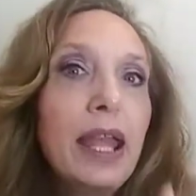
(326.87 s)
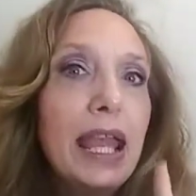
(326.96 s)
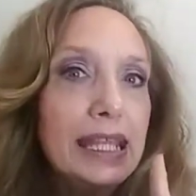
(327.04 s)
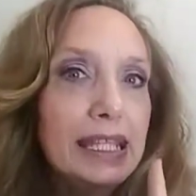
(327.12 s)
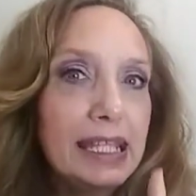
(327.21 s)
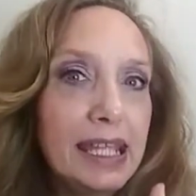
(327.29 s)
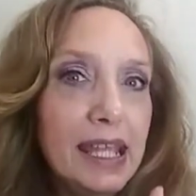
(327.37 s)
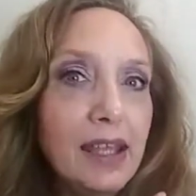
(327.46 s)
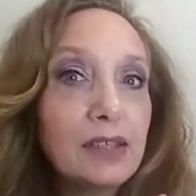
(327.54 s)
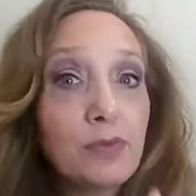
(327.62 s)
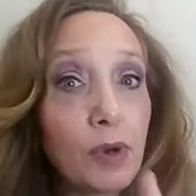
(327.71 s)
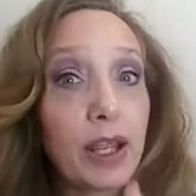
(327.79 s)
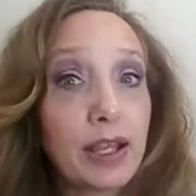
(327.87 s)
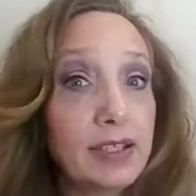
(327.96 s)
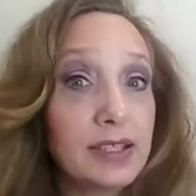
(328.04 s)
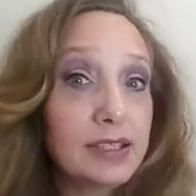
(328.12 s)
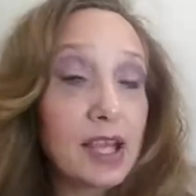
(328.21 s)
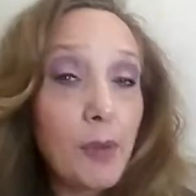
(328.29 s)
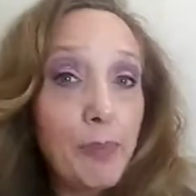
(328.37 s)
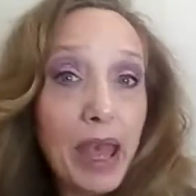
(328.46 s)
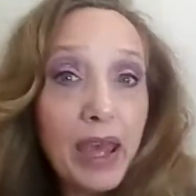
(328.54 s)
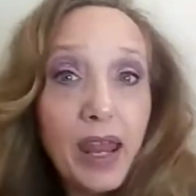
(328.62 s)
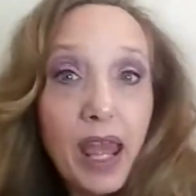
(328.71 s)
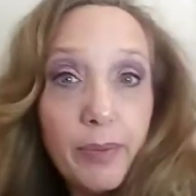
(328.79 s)
and the key is, right, because this is how
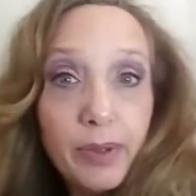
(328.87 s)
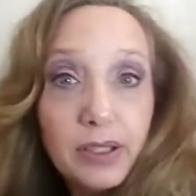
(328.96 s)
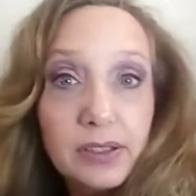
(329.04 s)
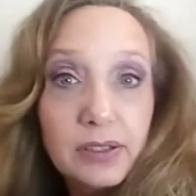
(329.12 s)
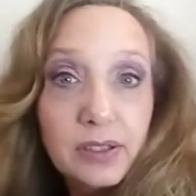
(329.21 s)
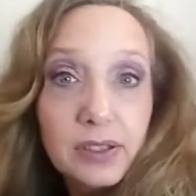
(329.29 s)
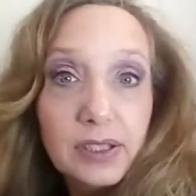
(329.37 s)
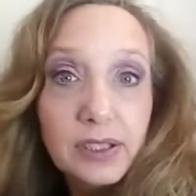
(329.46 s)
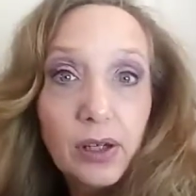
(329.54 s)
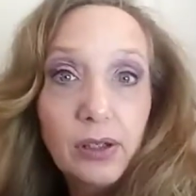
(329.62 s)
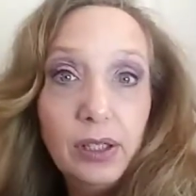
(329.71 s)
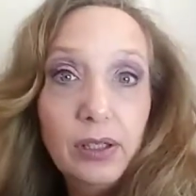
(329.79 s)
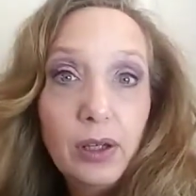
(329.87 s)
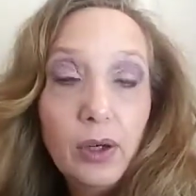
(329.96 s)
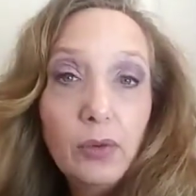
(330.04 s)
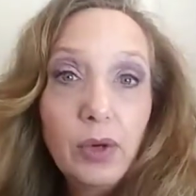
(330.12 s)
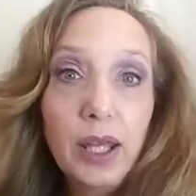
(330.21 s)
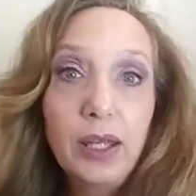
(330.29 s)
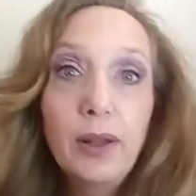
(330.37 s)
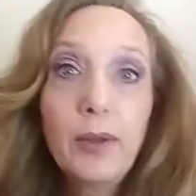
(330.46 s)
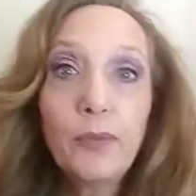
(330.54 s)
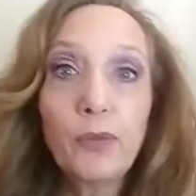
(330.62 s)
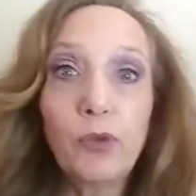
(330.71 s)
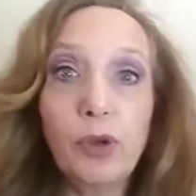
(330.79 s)
bad habits started, right?
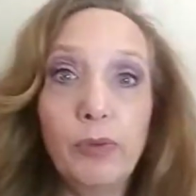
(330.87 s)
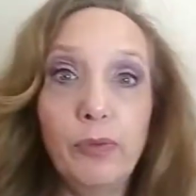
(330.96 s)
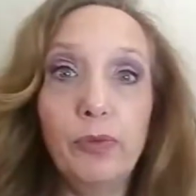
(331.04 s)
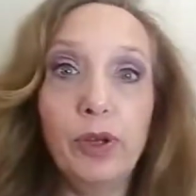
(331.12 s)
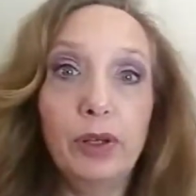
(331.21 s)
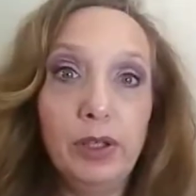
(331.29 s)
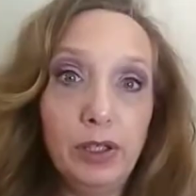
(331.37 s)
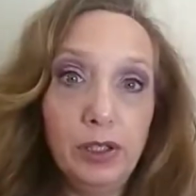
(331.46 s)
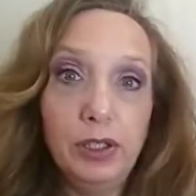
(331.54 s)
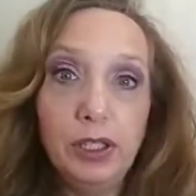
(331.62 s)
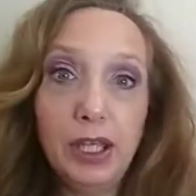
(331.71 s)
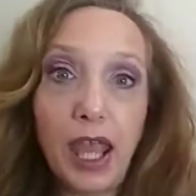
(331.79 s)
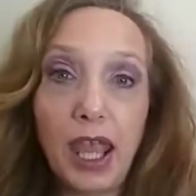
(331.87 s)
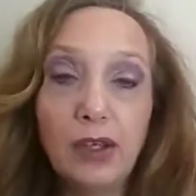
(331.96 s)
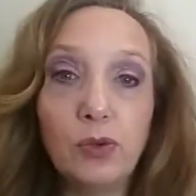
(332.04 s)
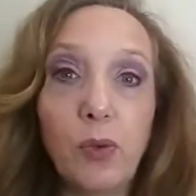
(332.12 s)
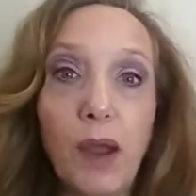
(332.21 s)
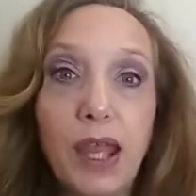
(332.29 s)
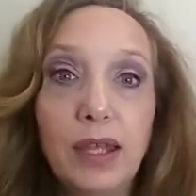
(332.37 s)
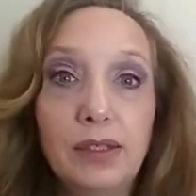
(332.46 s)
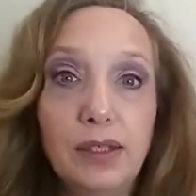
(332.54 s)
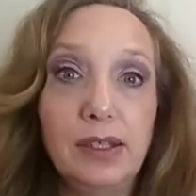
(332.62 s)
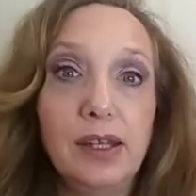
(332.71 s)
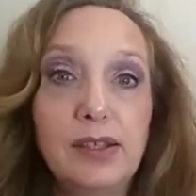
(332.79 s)
When when you gained
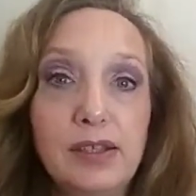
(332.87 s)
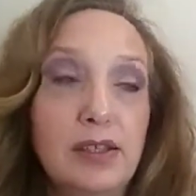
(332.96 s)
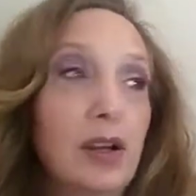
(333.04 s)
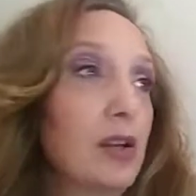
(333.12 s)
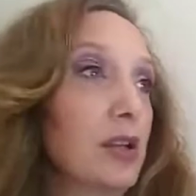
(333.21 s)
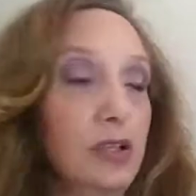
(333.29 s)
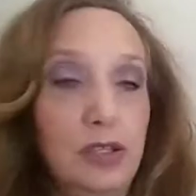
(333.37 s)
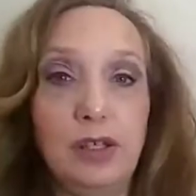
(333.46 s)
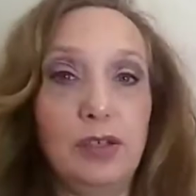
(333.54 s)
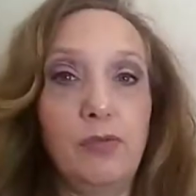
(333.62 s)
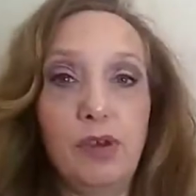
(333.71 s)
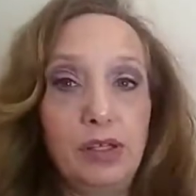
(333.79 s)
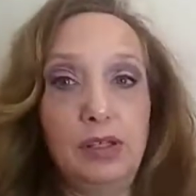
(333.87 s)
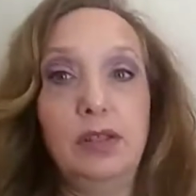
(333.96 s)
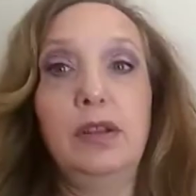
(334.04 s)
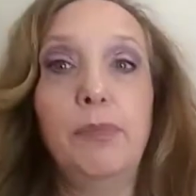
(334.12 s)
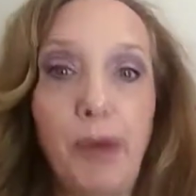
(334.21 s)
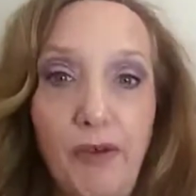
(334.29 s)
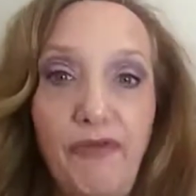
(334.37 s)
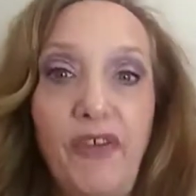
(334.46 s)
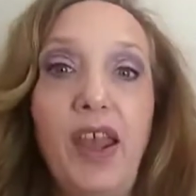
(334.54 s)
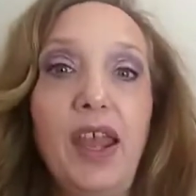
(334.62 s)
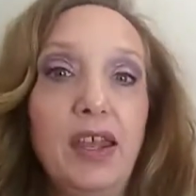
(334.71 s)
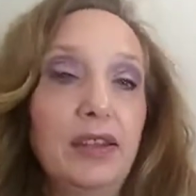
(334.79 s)
weight, you didn't start because you went to the
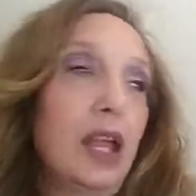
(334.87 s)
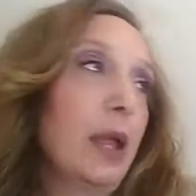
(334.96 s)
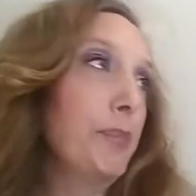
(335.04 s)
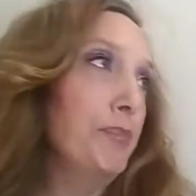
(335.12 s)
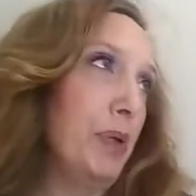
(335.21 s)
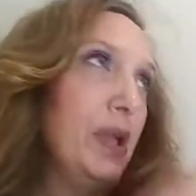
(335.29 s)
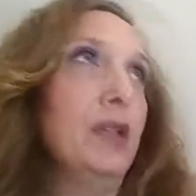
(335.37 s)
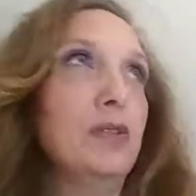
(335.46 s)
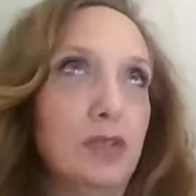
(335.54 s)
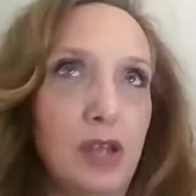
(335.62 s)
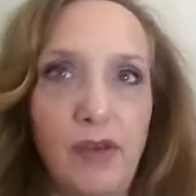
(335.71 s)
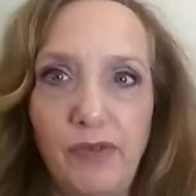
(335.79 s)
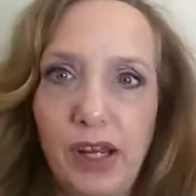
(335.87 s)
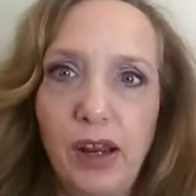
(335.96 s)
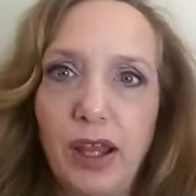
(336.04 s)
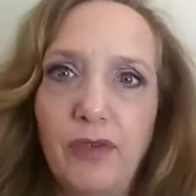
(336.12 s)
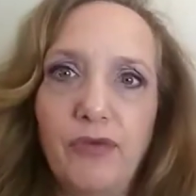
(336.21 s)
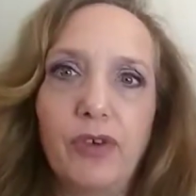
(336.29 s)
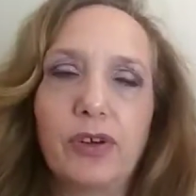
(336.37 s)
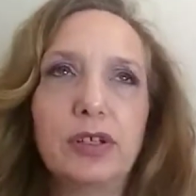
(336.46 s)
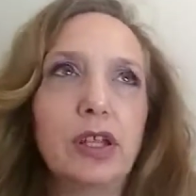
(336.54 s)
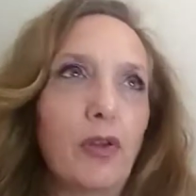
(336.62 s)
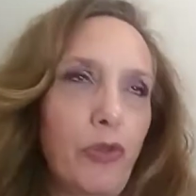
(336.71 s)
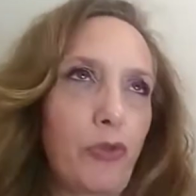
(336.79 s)
buffet and like binged every night for,
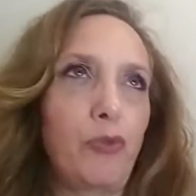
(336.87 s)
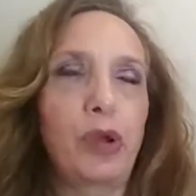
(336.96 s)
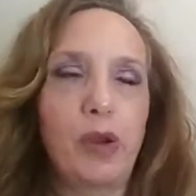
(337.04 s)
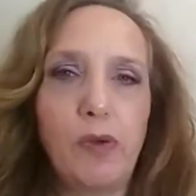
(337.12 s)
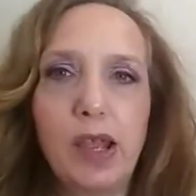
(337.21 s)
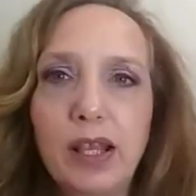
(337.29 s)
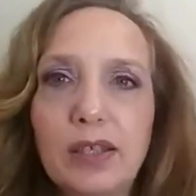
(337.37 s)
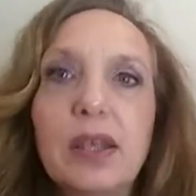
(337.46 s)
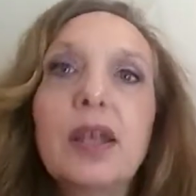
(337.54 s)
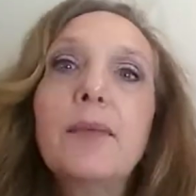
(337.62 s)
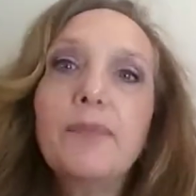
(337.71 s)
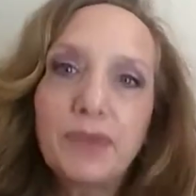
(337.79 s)
you know, three weeks.